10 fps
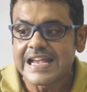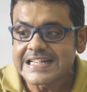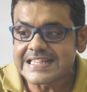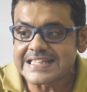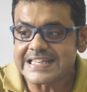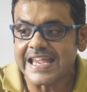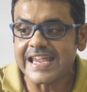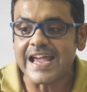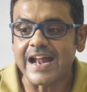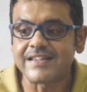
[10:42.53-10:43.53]

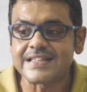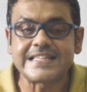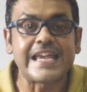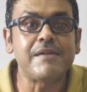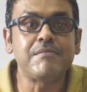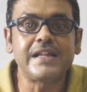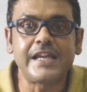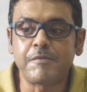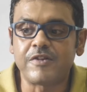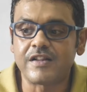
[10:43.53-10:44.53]
stay at the same
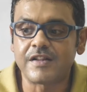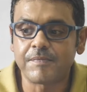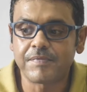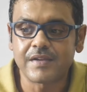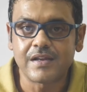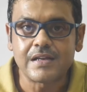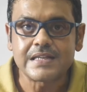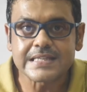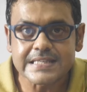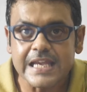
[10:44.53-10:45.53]
level,
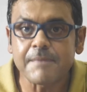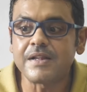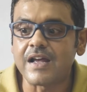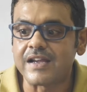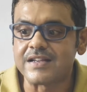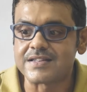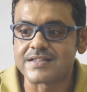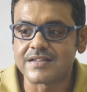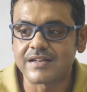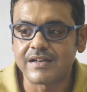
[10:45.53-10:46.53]

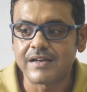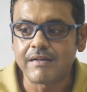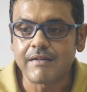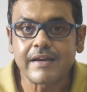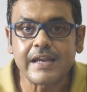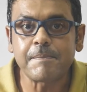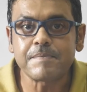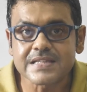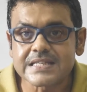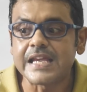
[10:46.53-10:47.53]
stabilize, keep
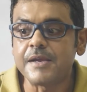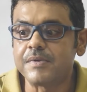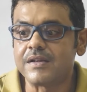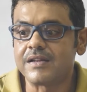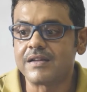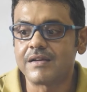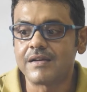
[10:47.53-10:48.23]
stable,